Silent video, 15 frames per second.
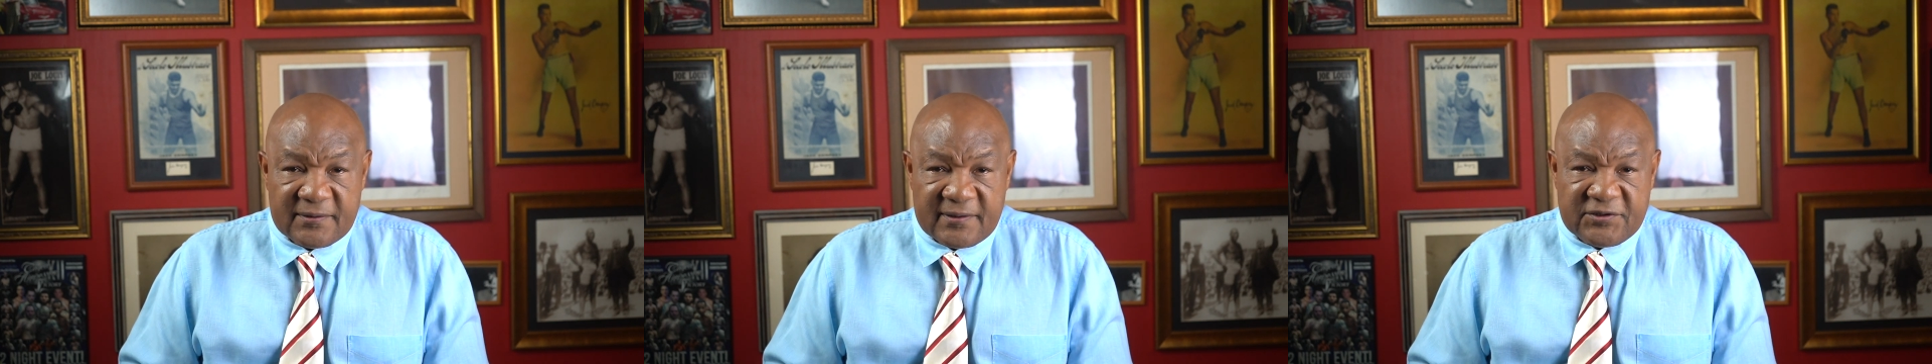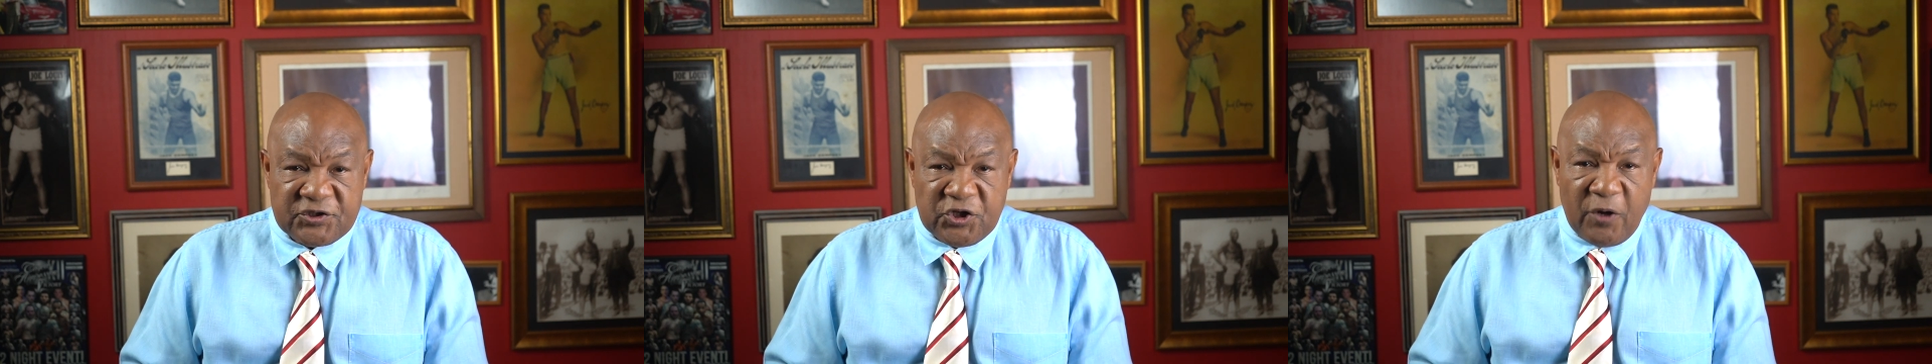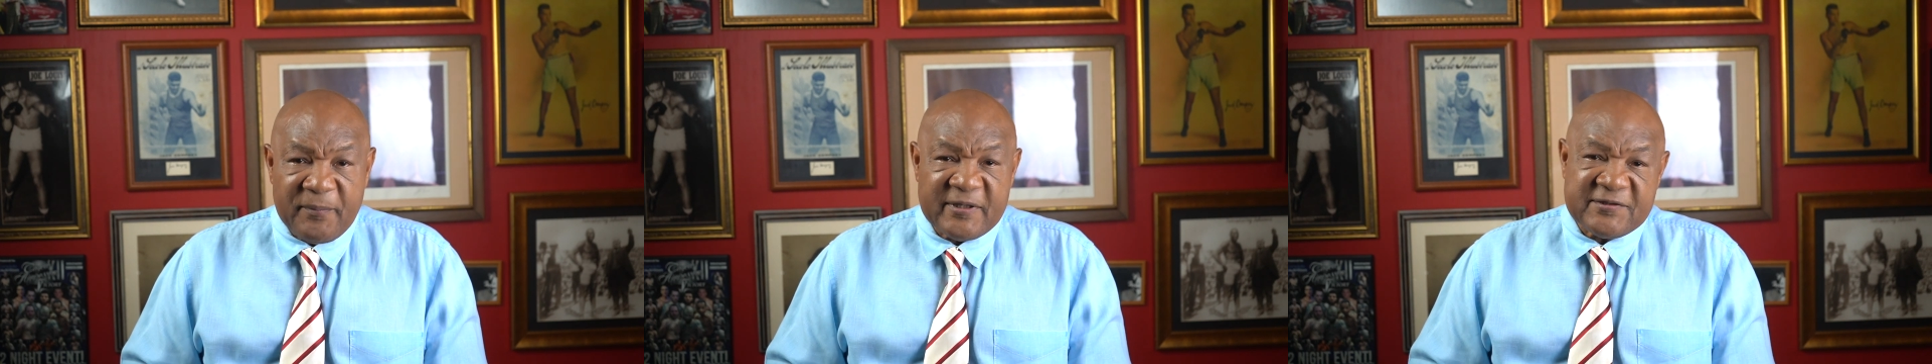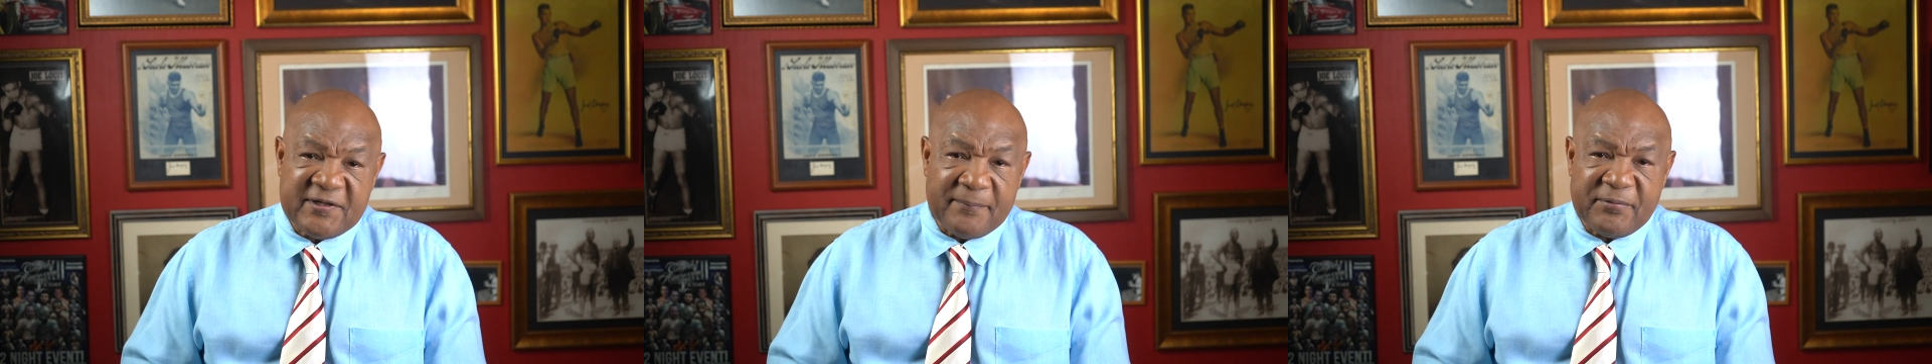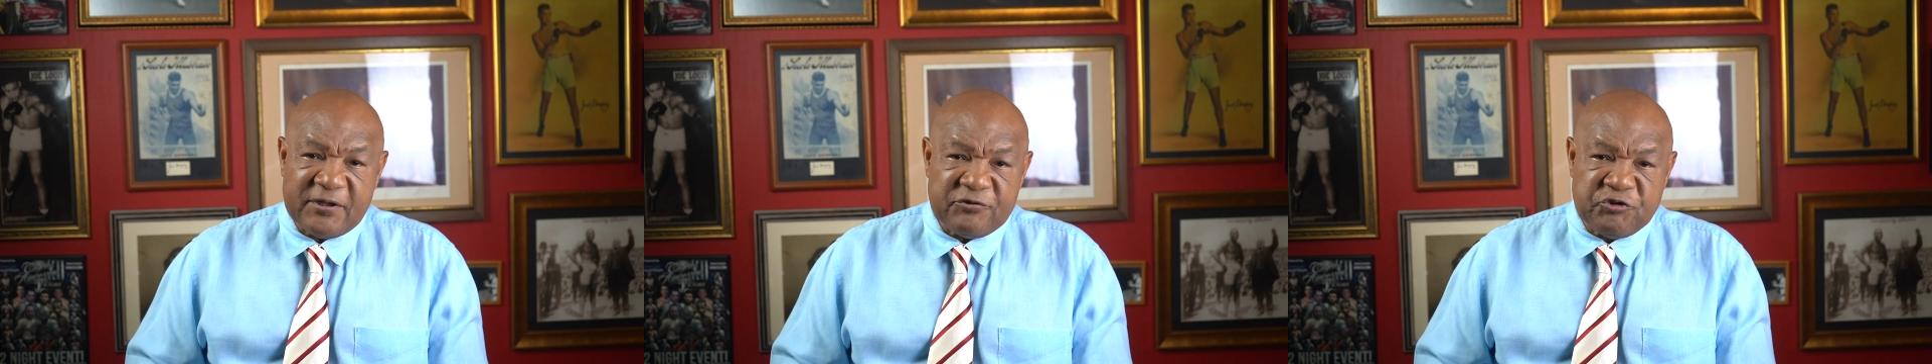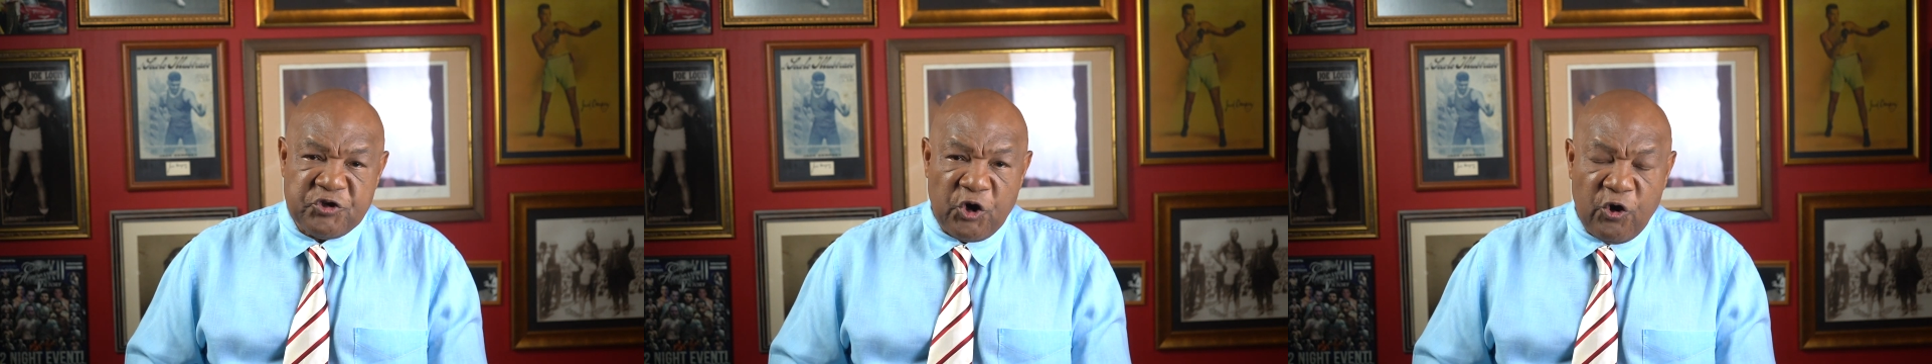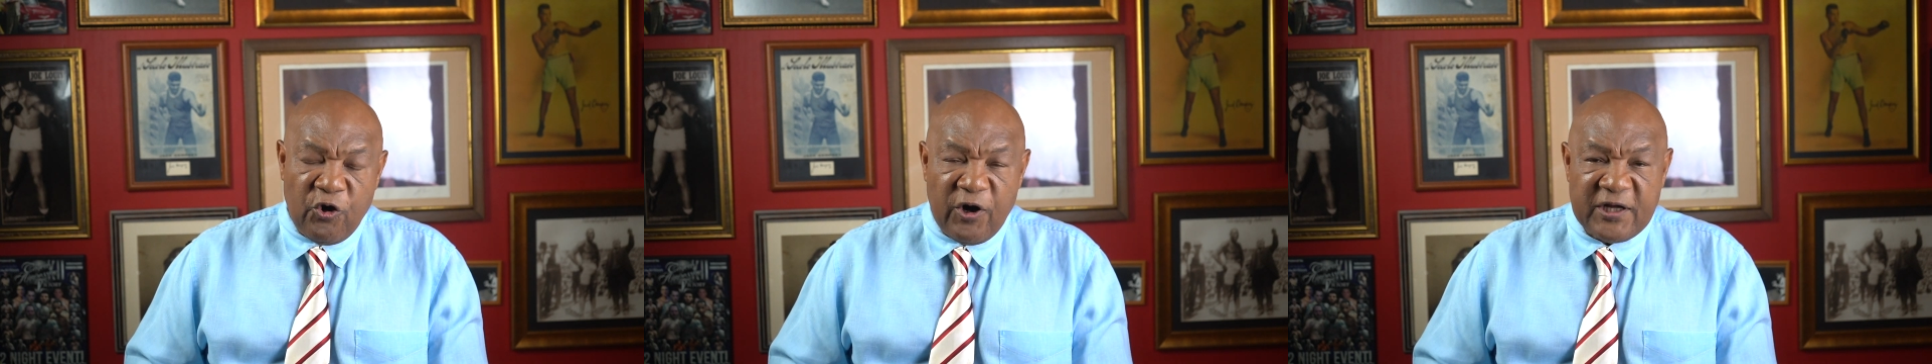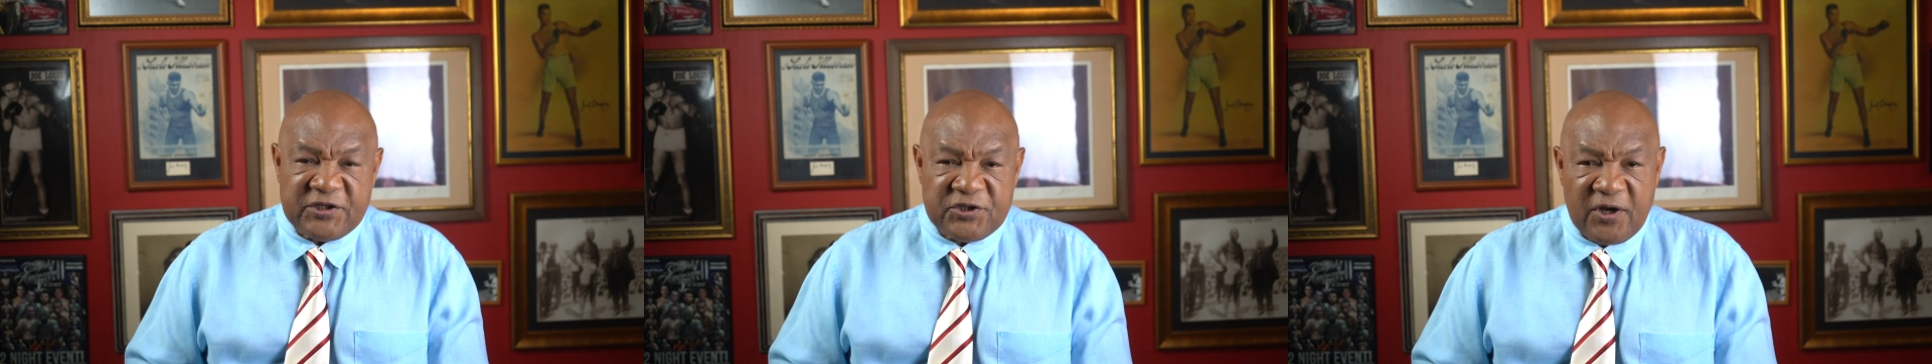Show me something,
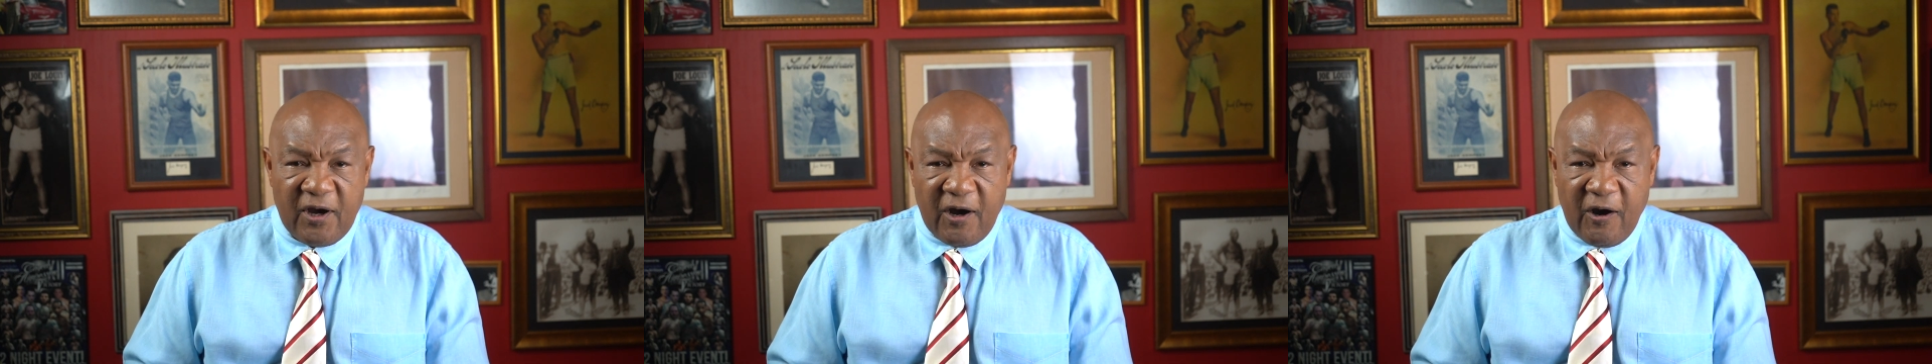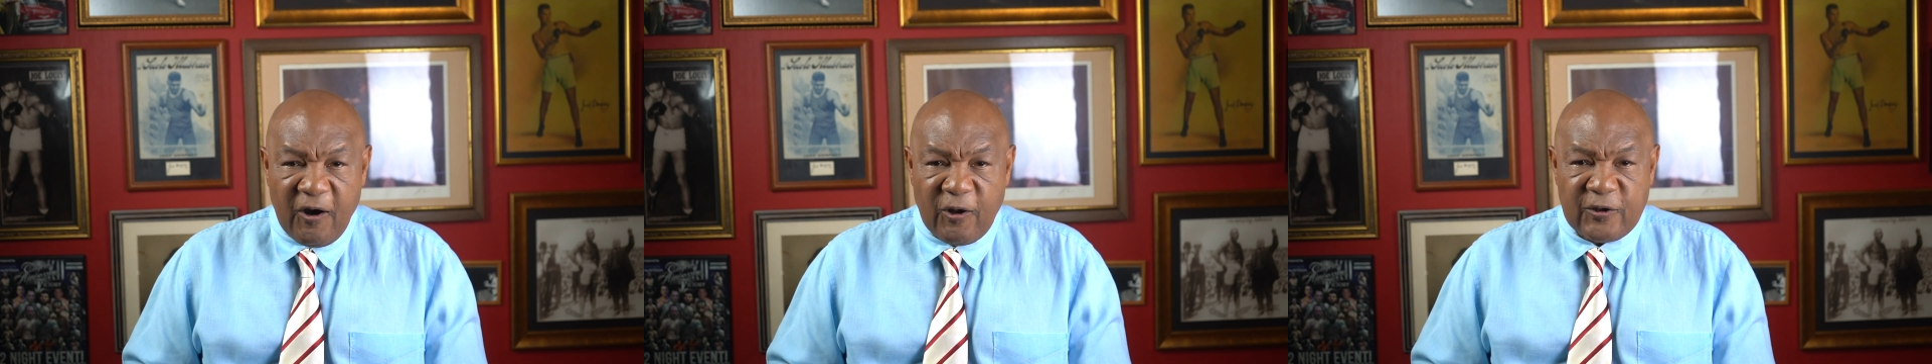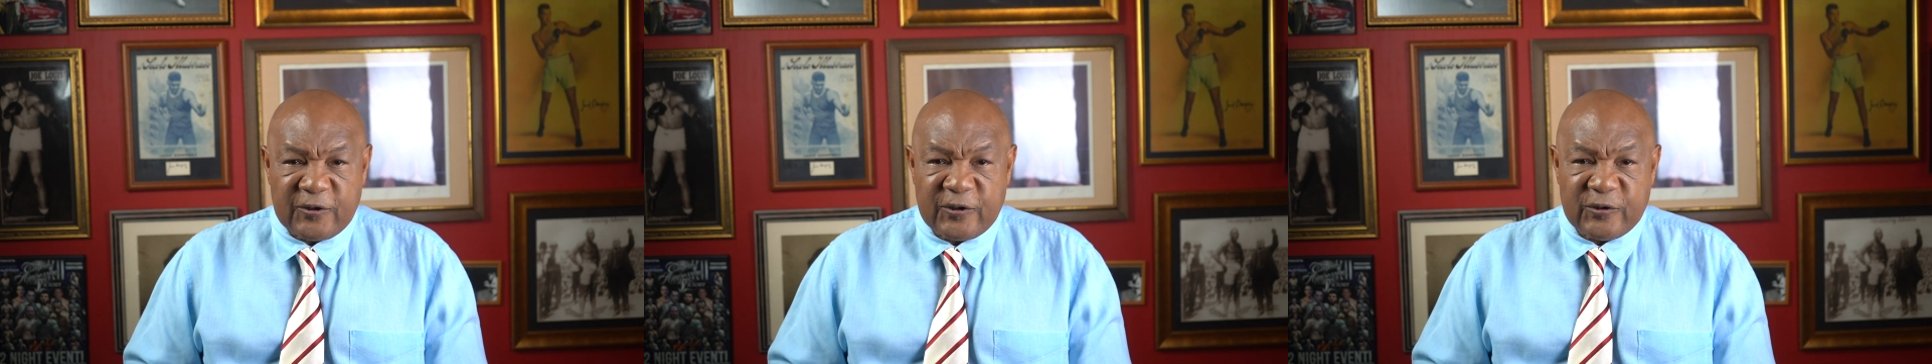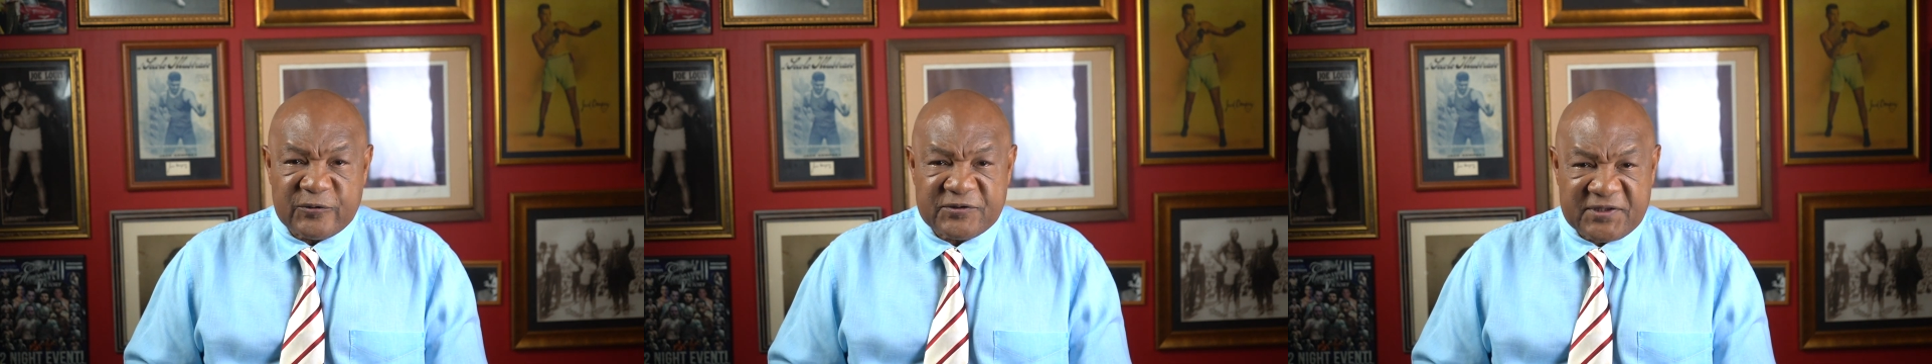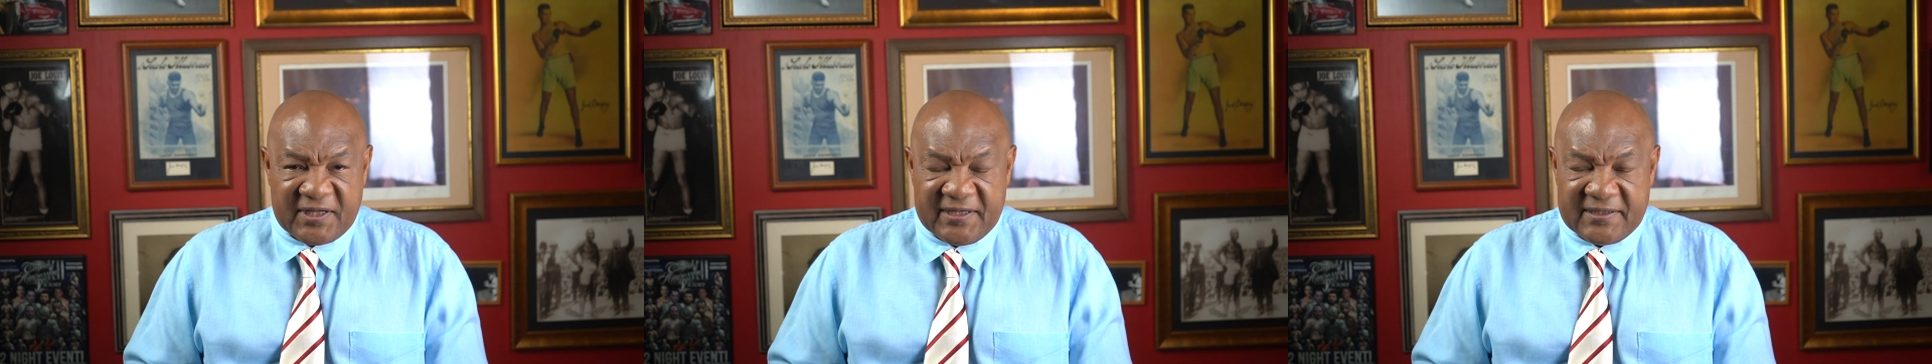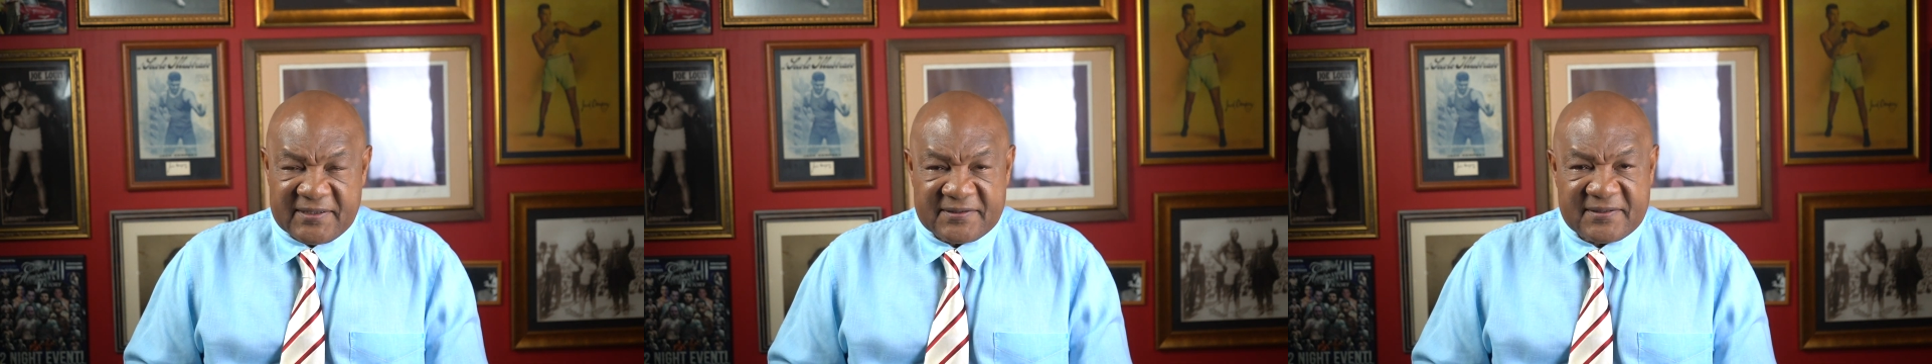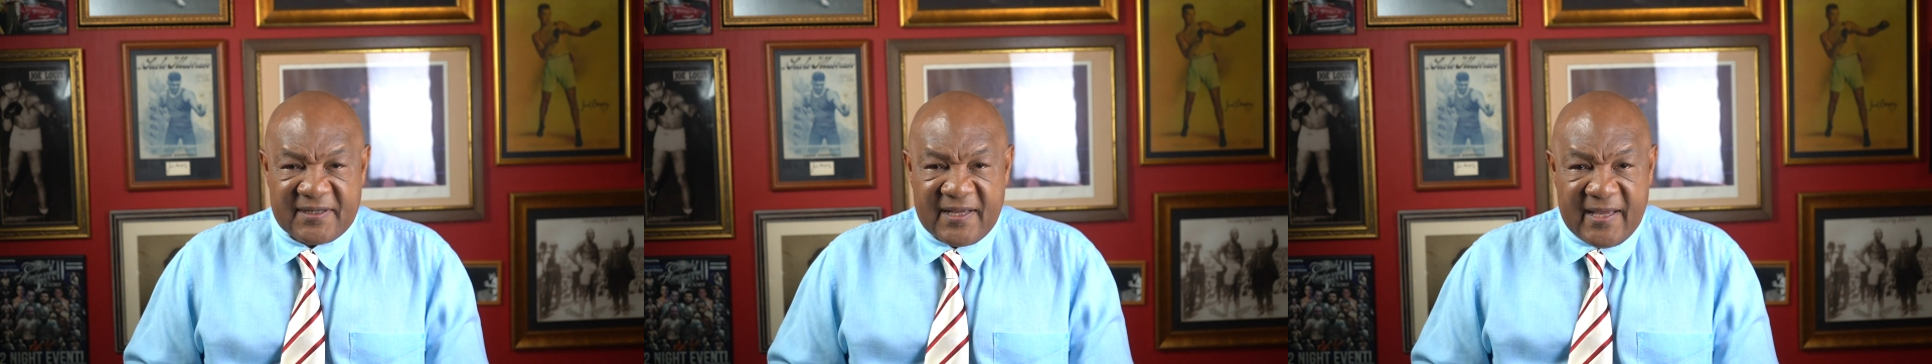George, all of those things.